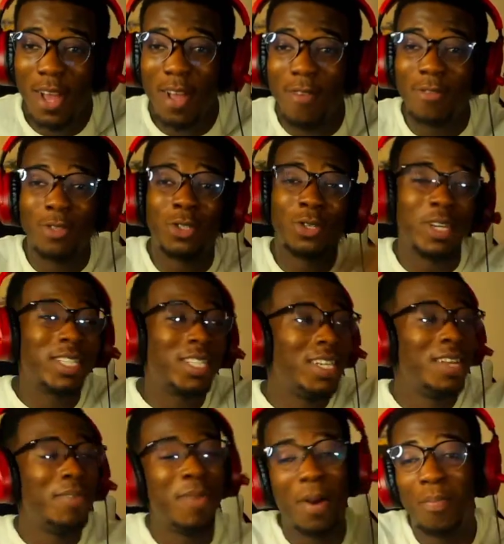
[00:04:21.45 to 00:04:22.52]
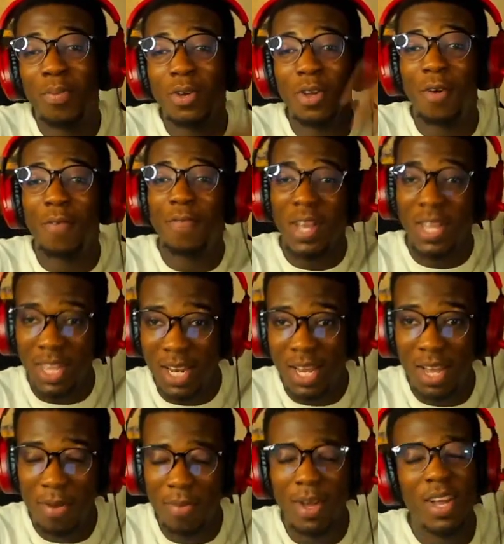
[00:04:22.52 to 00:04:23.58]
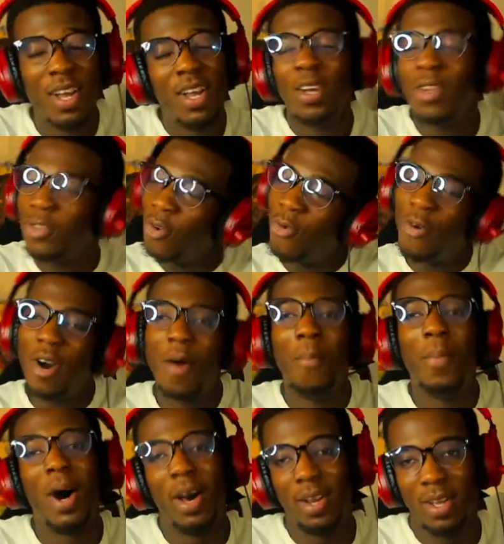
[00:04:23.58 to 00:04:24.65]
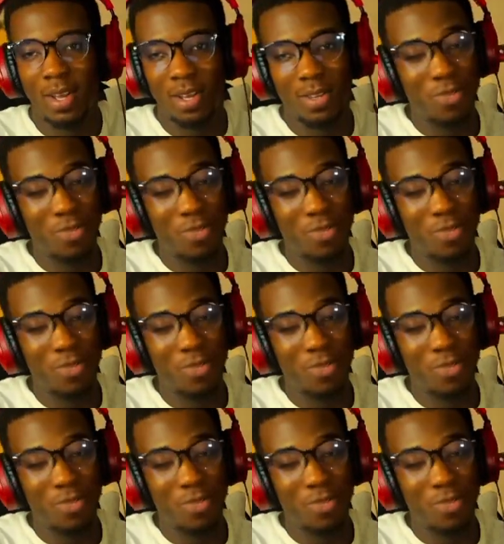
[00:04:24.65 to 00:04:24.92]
If you trust in him and put your faith in him, don't worry about it.